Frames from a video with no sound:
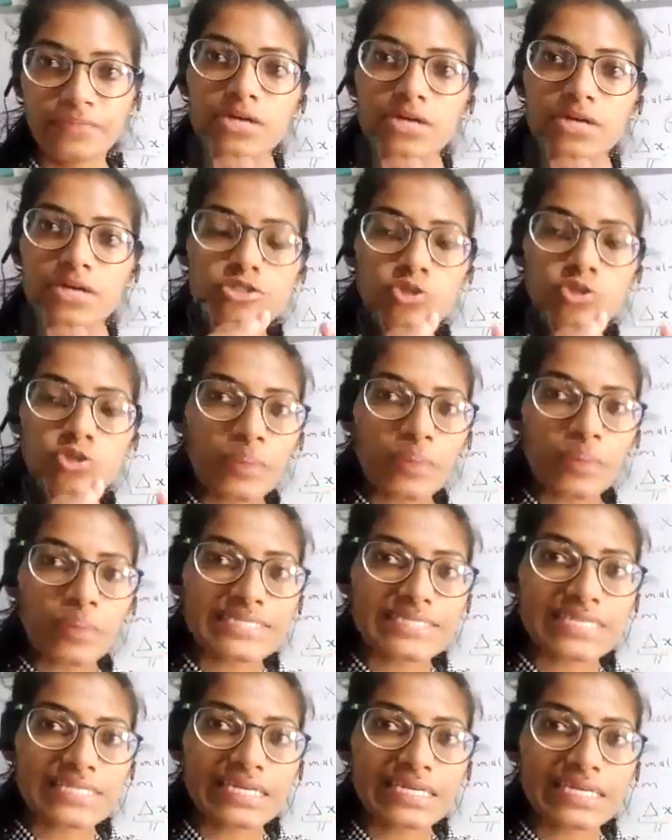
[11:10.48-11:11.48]
So
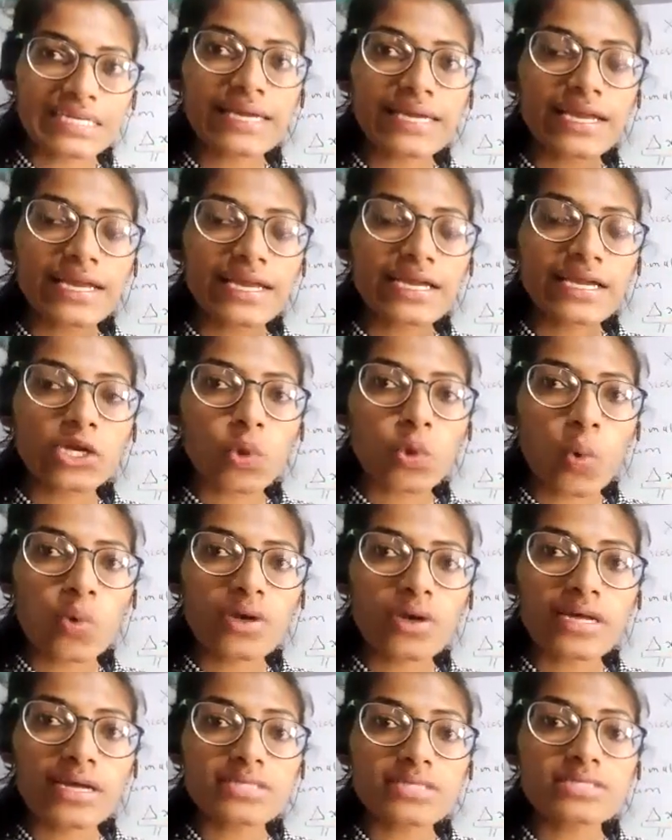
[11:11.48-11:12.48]
basically, it
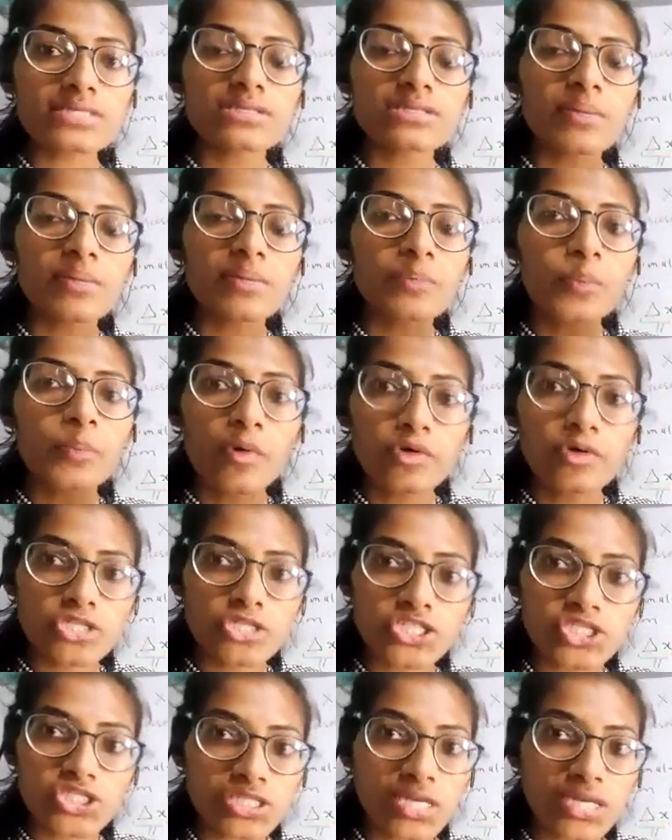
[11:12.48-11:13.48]
told us the
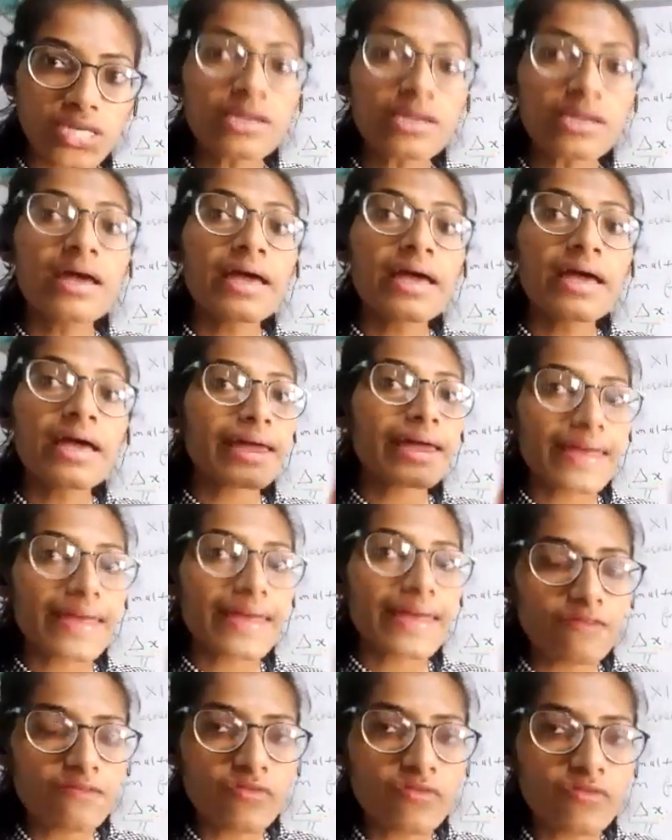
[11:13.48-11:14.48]
position
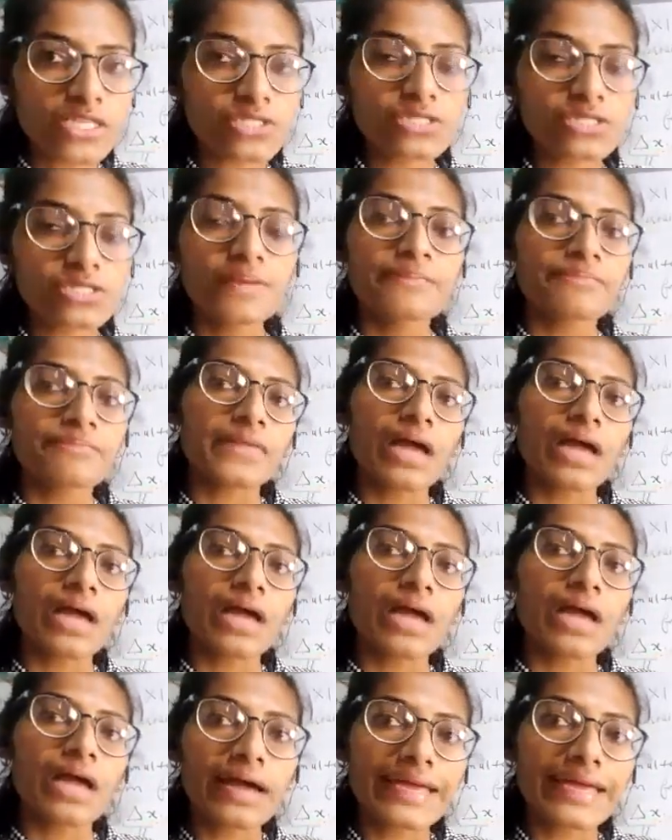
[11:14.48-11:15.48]
in which
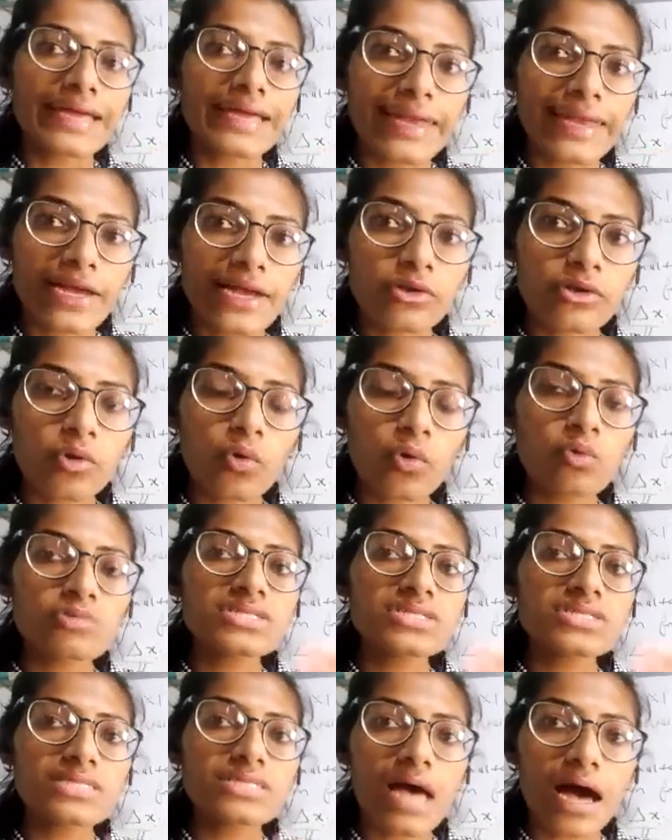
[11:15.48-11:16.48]
our
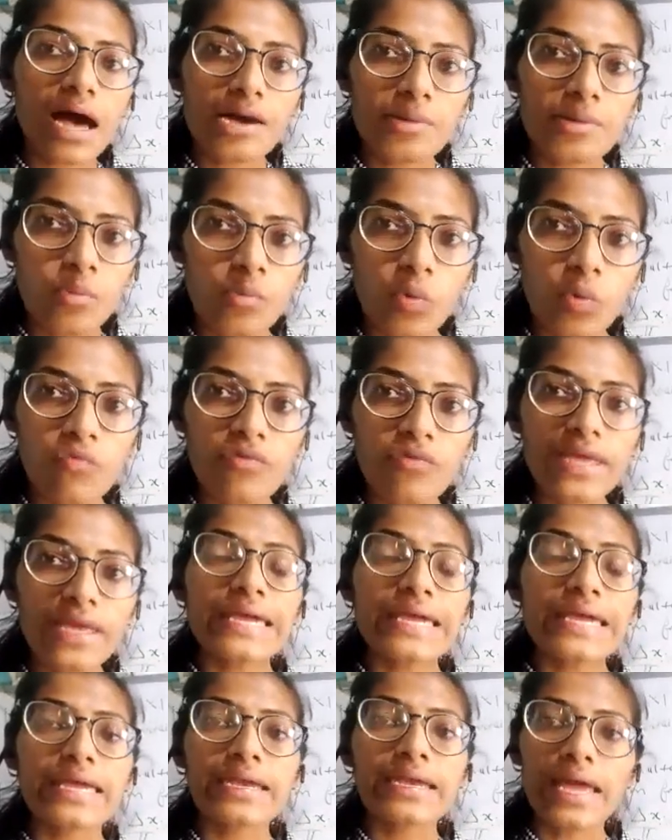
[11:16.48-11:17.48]
electrons are moving
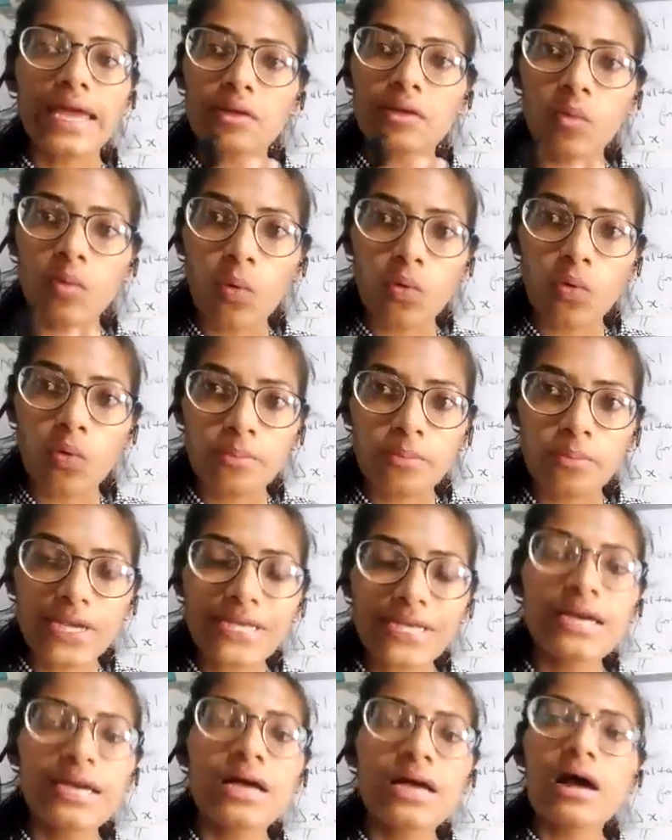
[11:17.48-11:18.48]
in an orbit
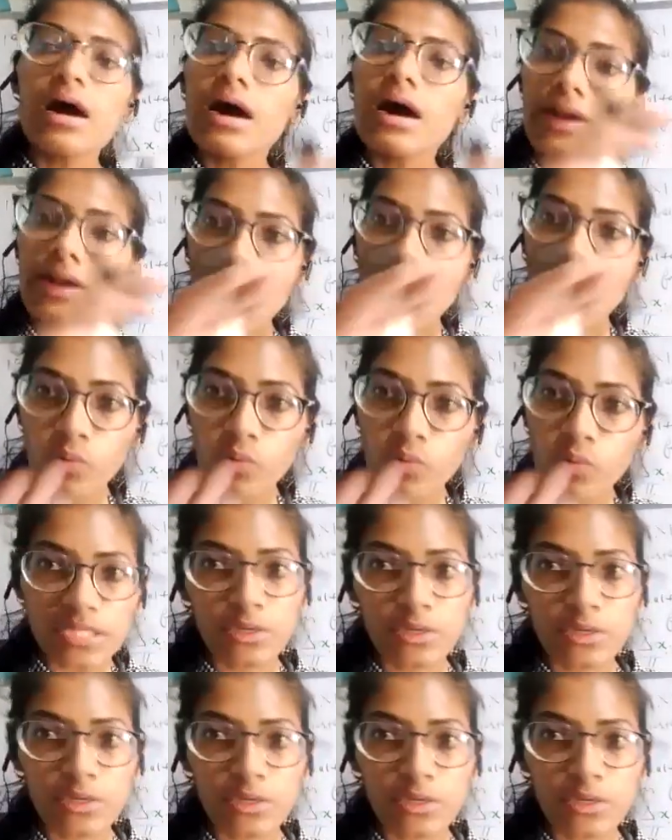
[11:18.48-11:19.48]
around the
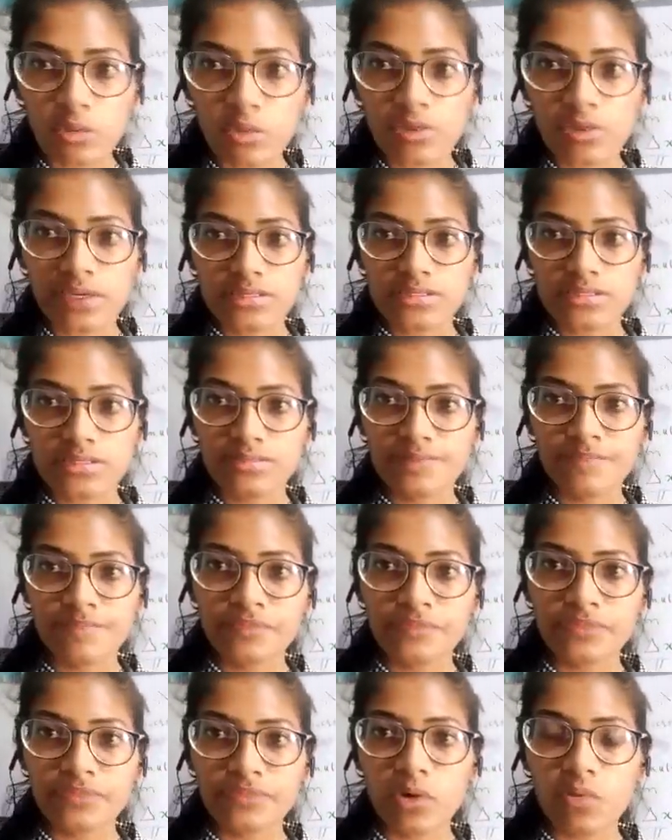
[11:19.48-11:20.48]
nucleus.
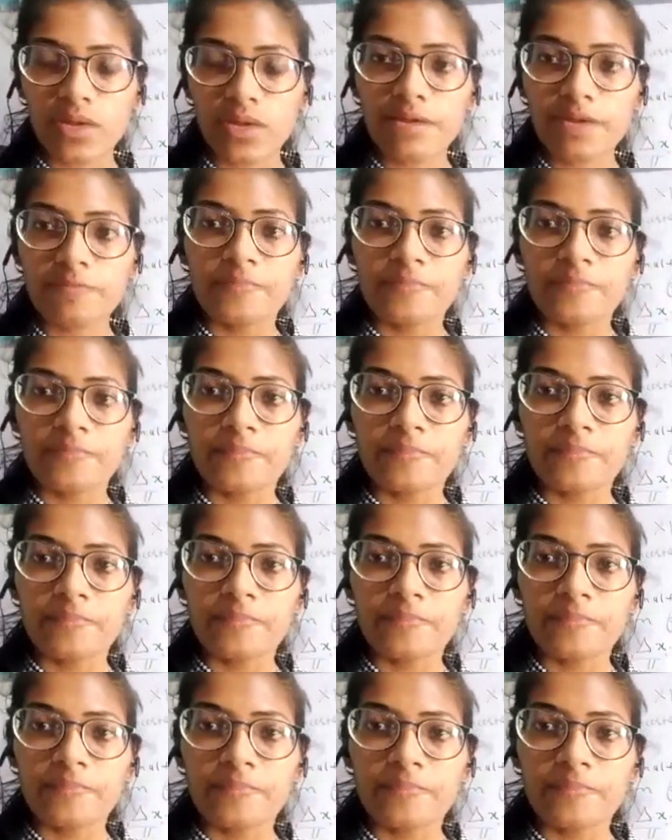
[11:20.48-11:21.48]
Okay.
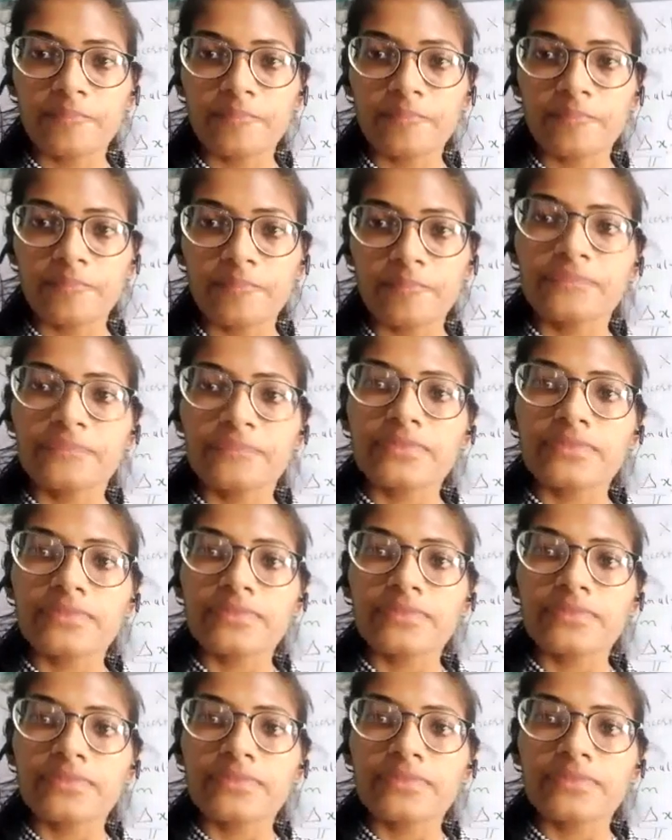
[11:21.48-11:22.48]

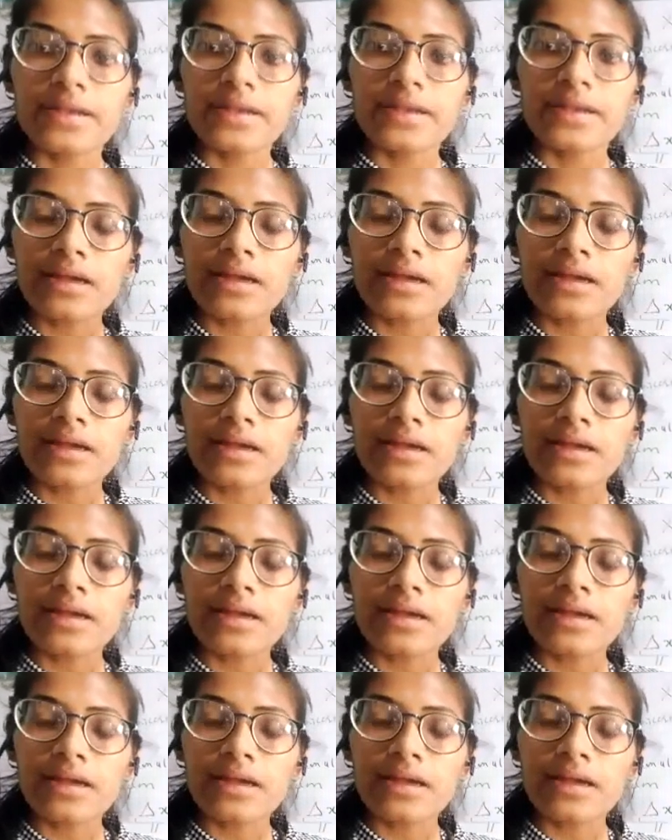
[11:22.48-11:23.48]
And how these
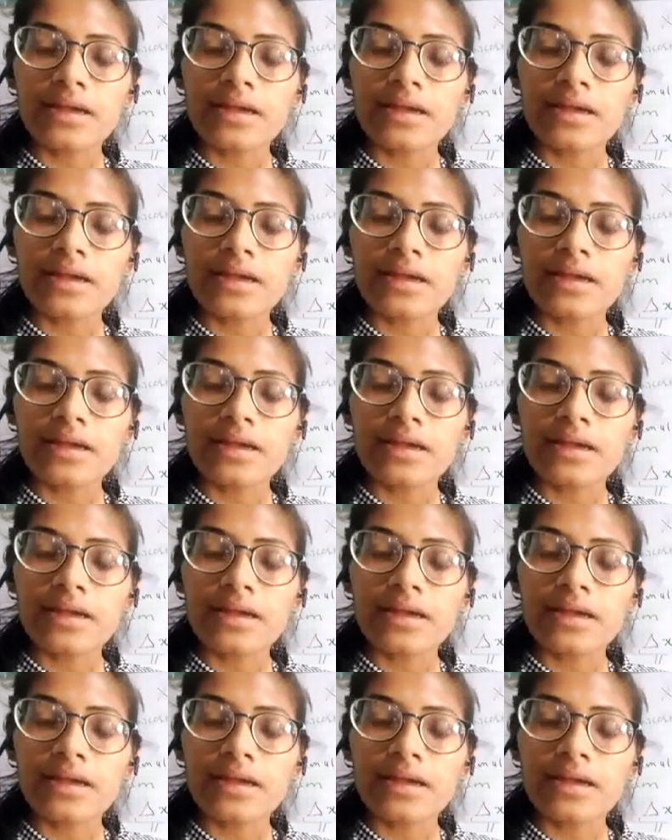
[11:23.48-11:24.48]
are moving and
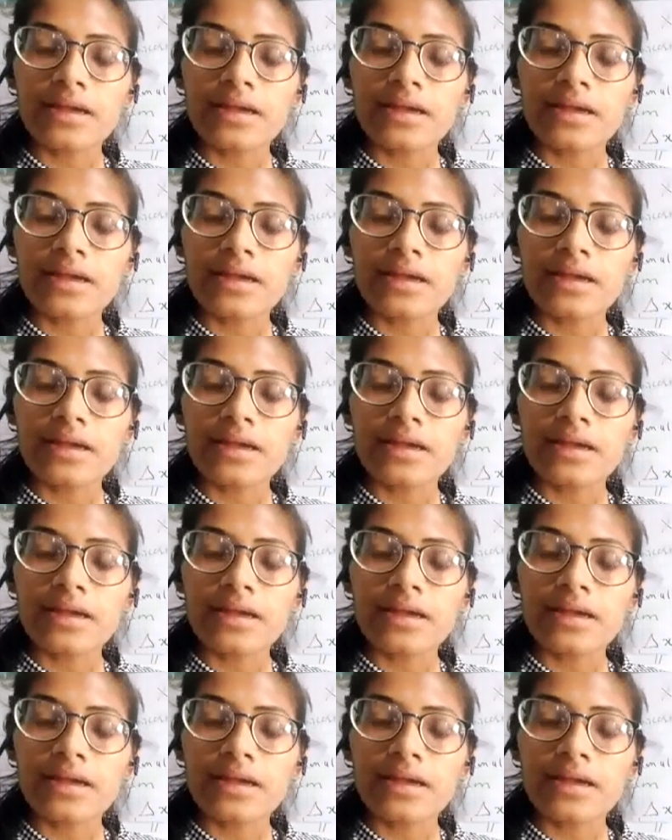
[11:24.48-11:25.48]
how the orbits are
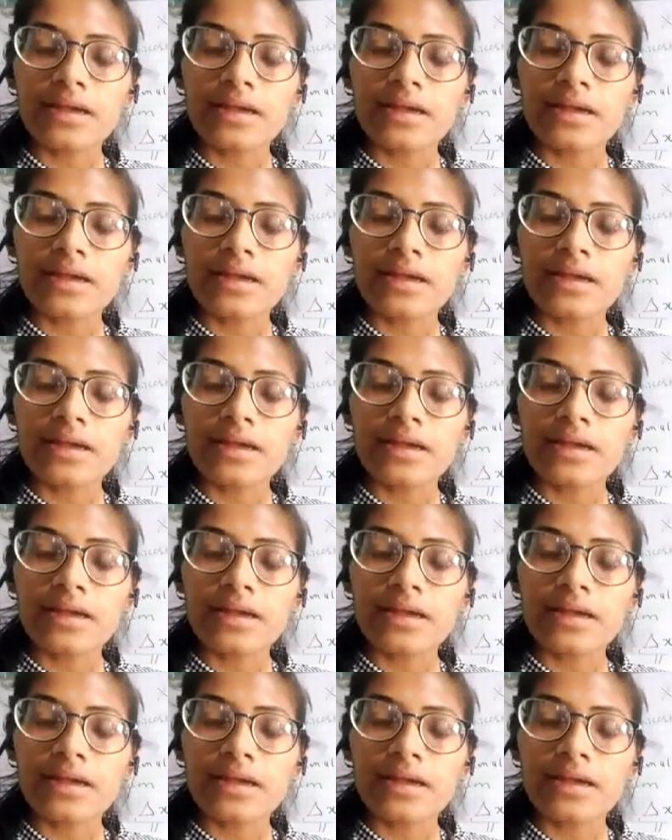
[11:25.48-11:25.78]
fixed.